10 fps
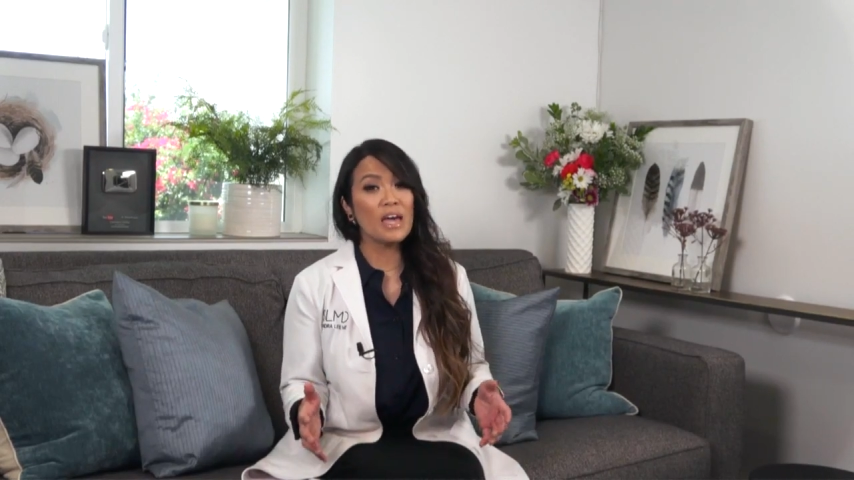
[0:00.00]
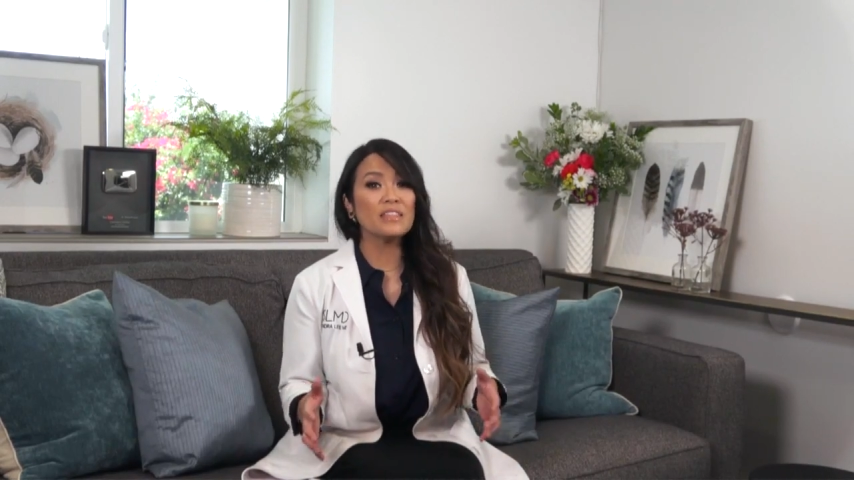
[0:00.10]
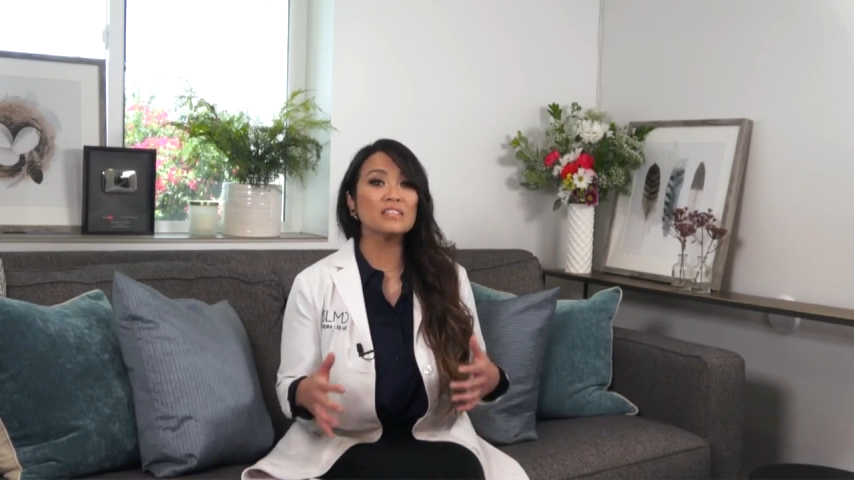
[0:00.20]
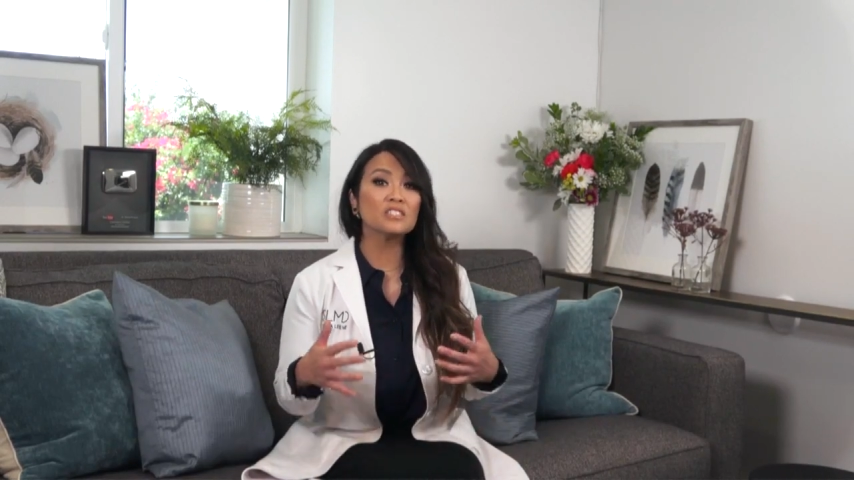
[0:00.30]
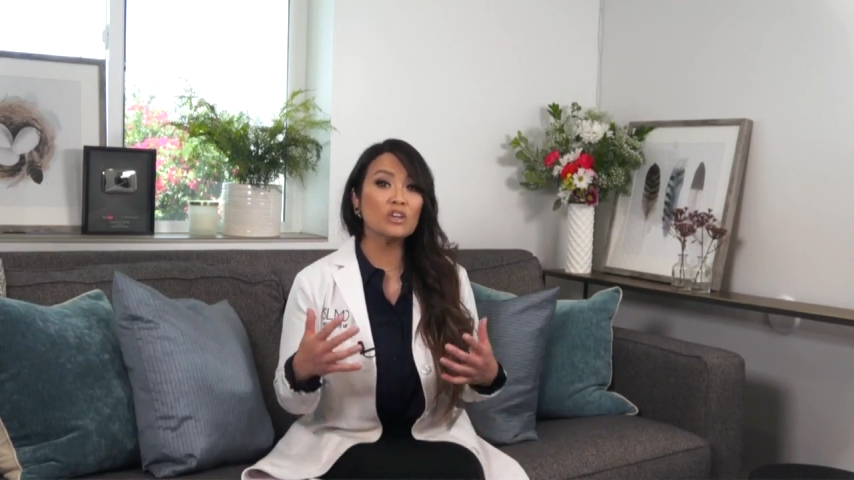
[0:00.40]

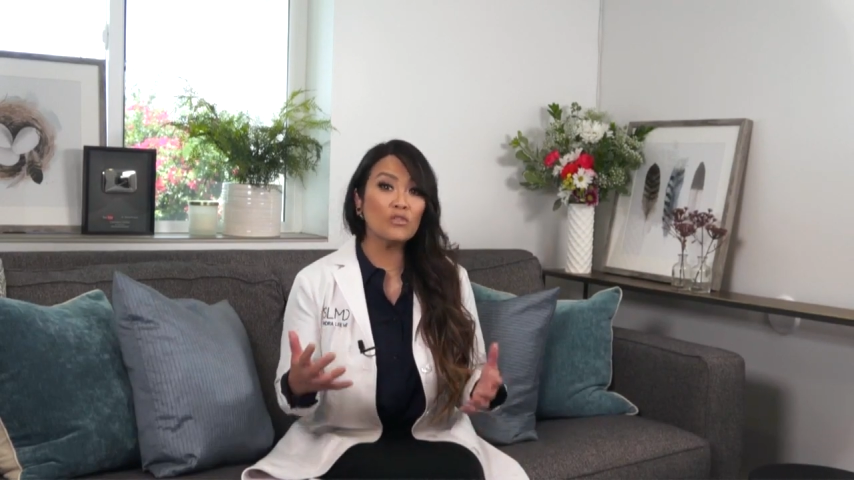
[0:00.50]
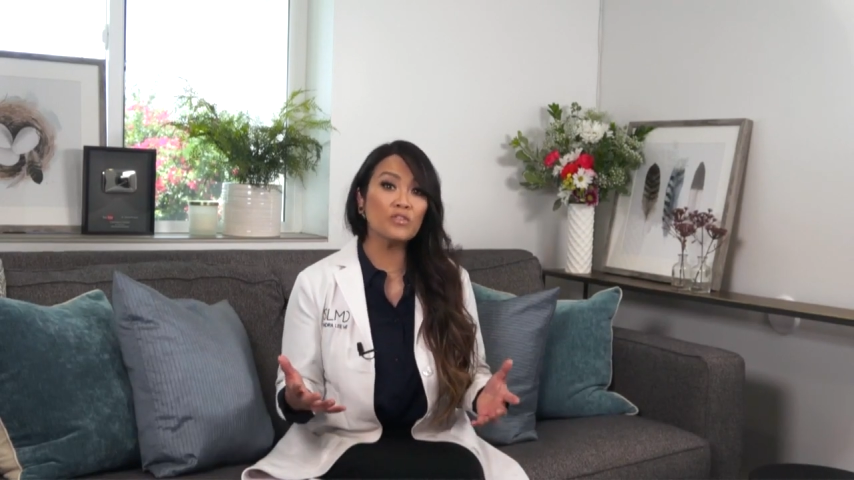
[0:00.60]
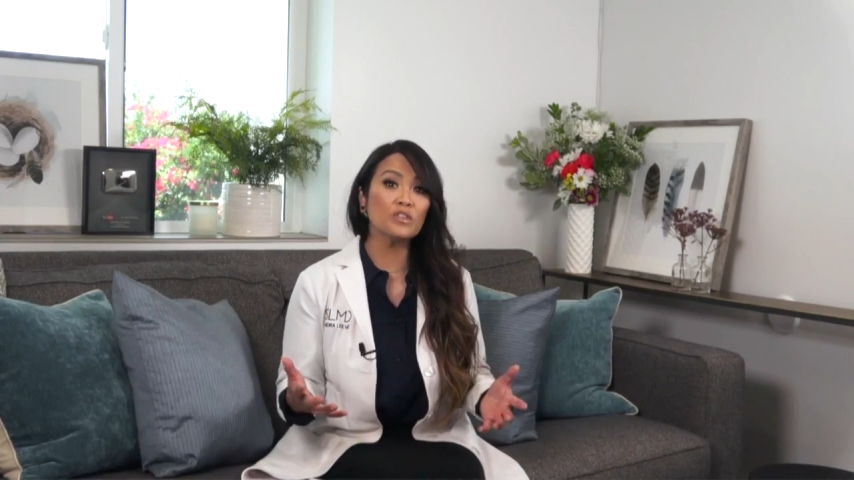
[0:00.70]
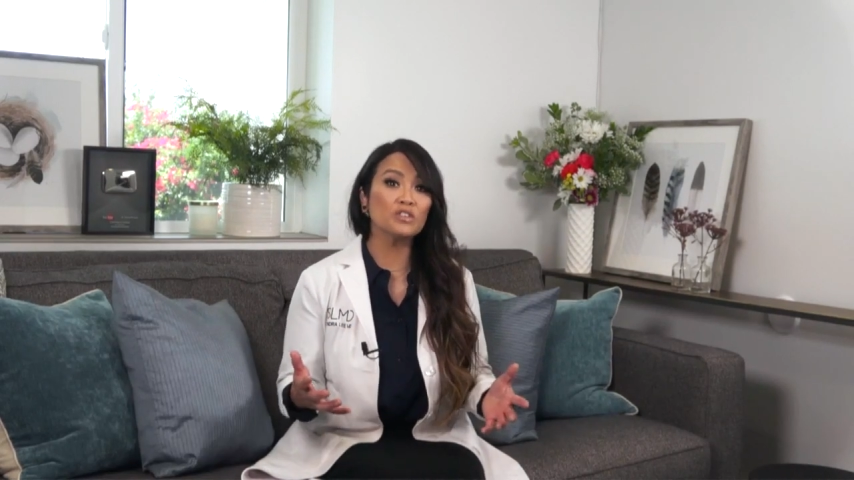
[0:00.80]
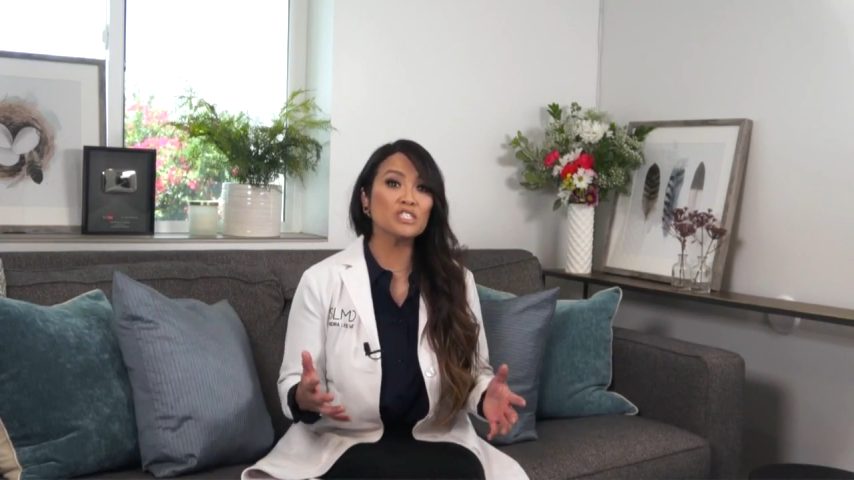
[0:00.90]
and the
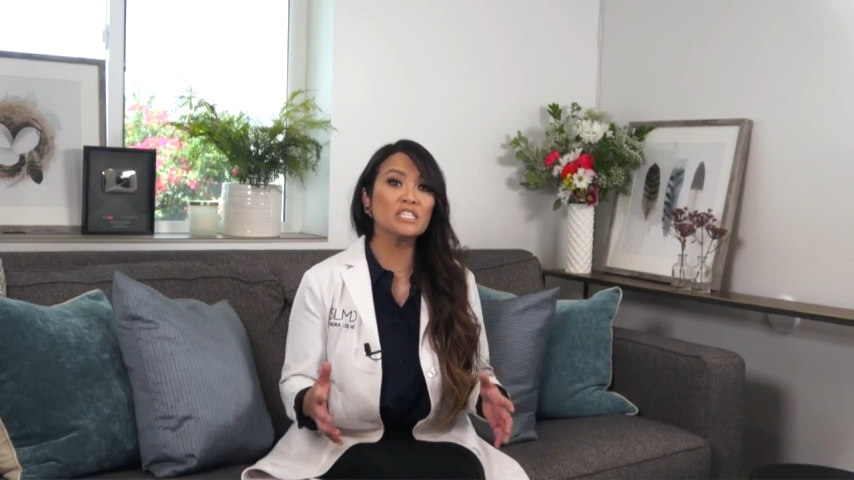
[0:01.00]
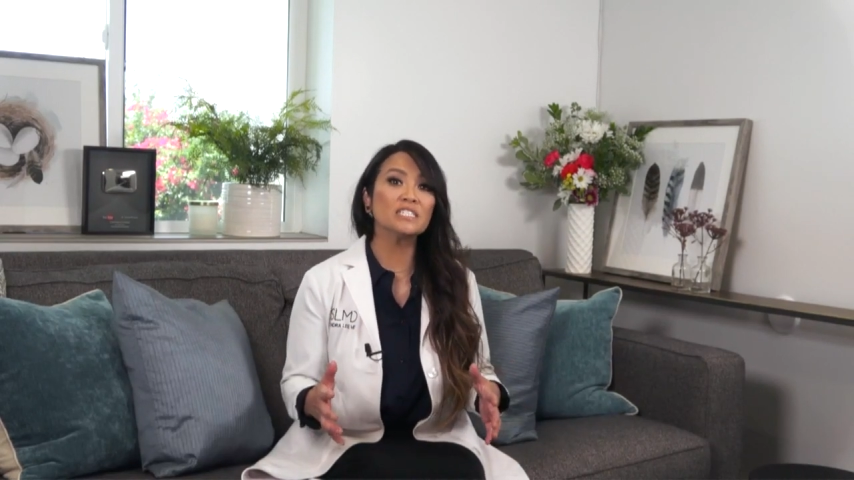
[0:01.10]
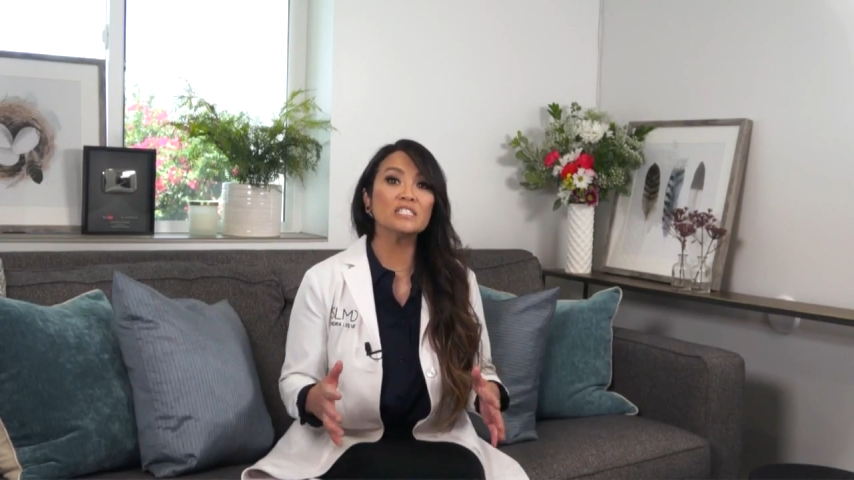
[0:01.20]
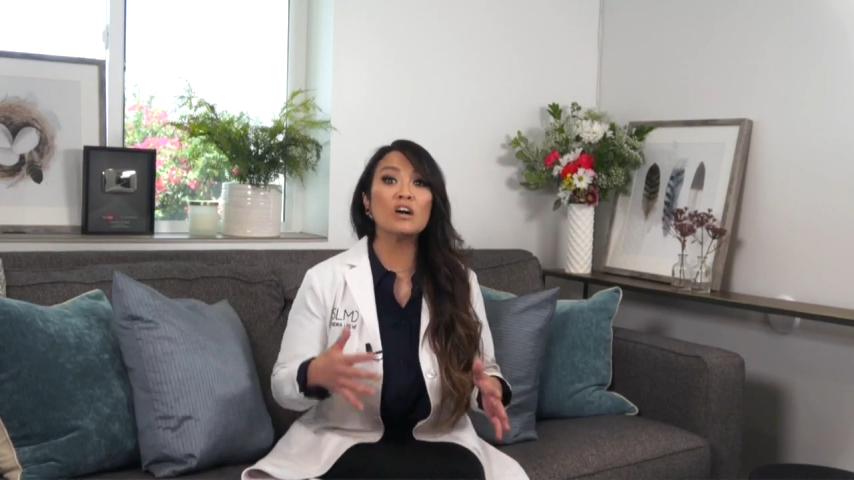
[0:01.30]
sulfur lotion is an